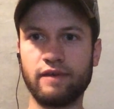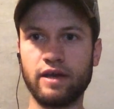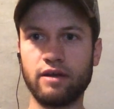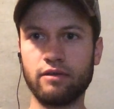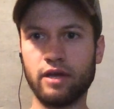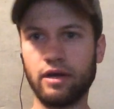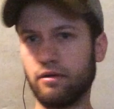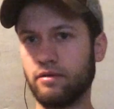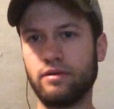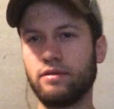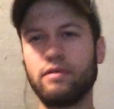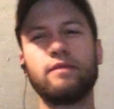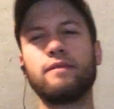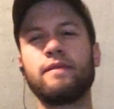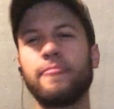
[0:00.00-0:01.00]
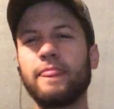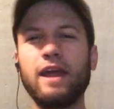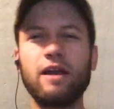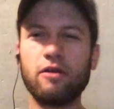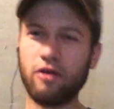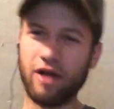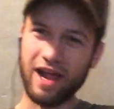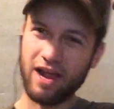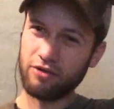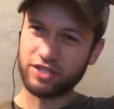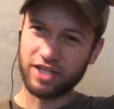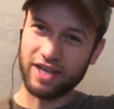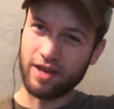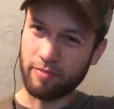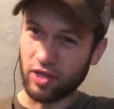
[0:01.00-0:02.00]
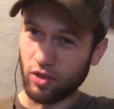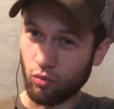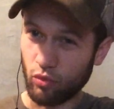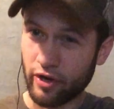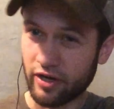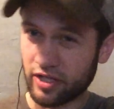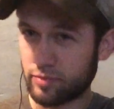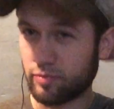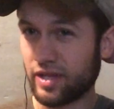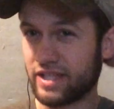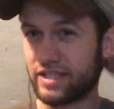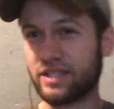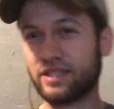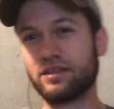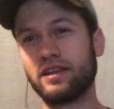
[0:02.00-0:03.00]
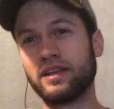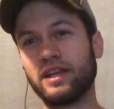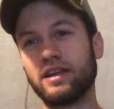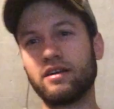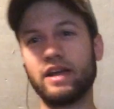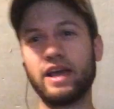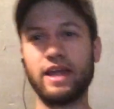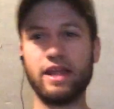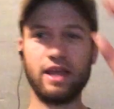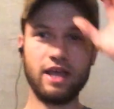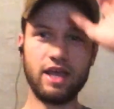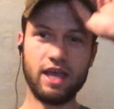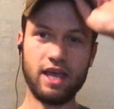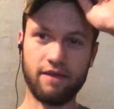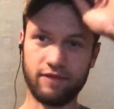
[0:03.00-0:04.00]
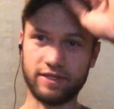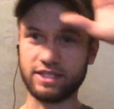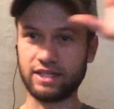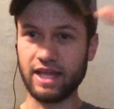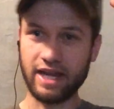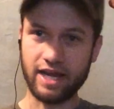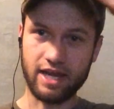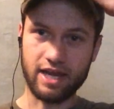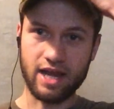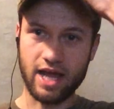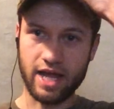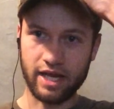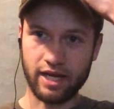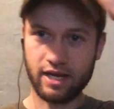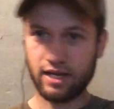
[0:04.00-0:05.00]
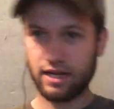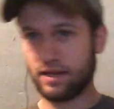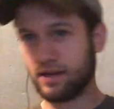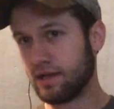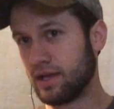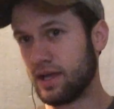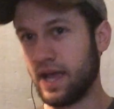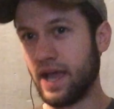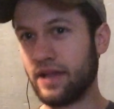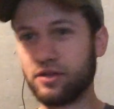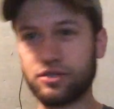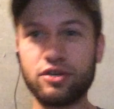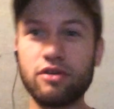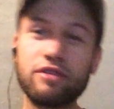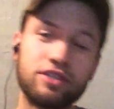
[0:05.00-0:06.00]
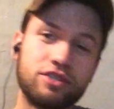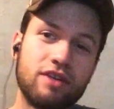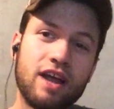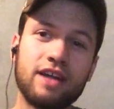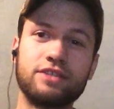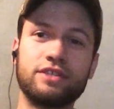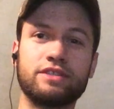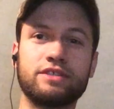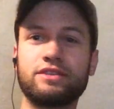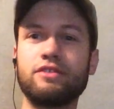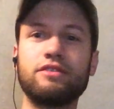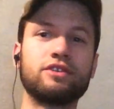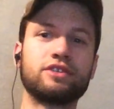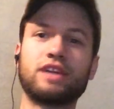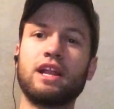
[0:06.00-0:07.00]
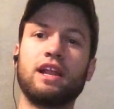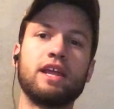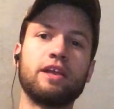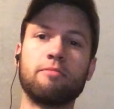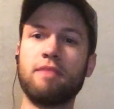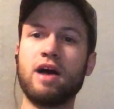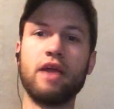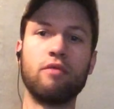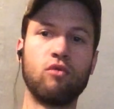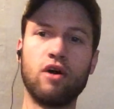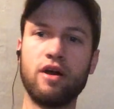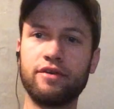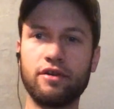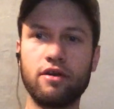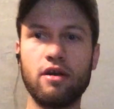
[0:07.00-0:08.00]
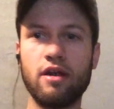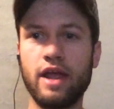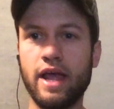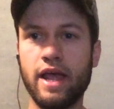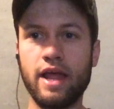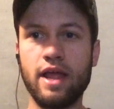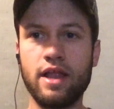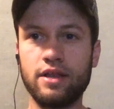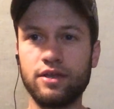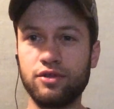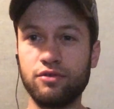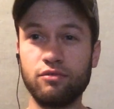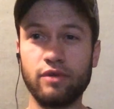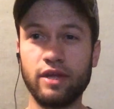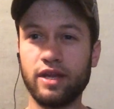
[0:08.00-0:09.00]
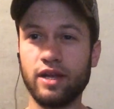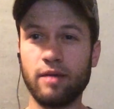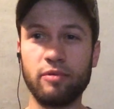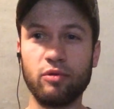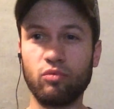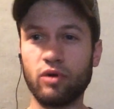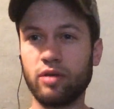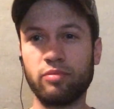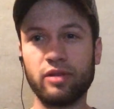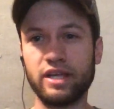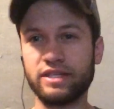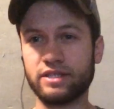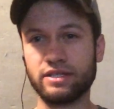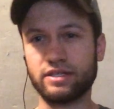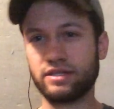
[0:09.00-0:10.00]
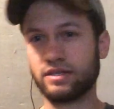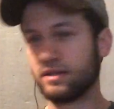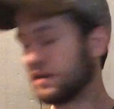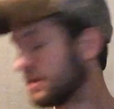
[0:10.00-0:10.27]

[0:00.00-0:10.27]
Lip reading: I don't know. I always end up in the weirdest places on the internet if it's late at night. and there's no distractions, so you just kind of let your mind wander and you end up in weird places.